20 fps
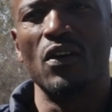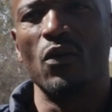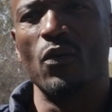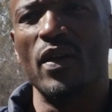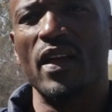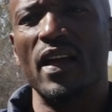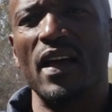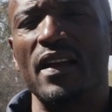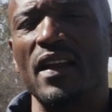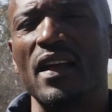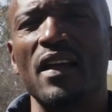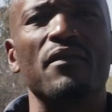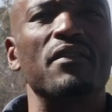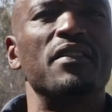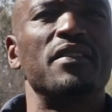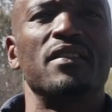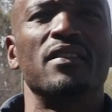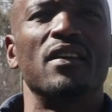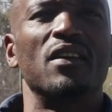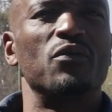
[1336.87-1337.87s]
We had
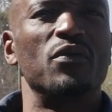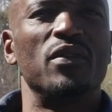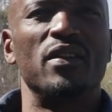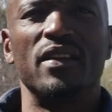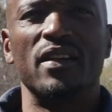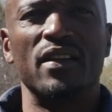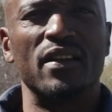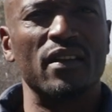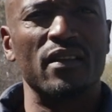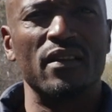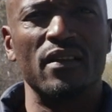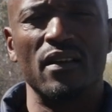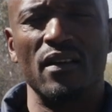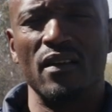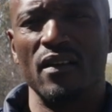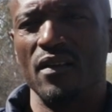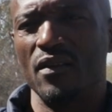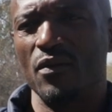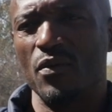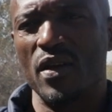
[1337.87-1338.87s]
everything that we
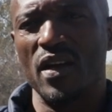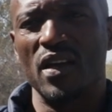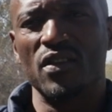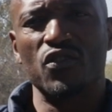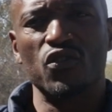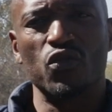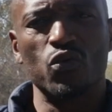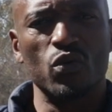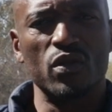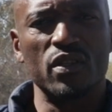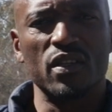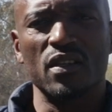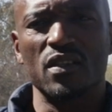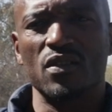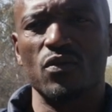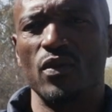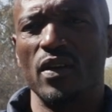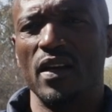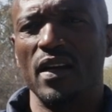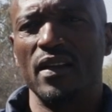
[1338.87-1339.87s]
needed. We had
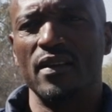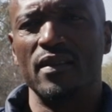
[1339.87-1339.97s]
shooters. We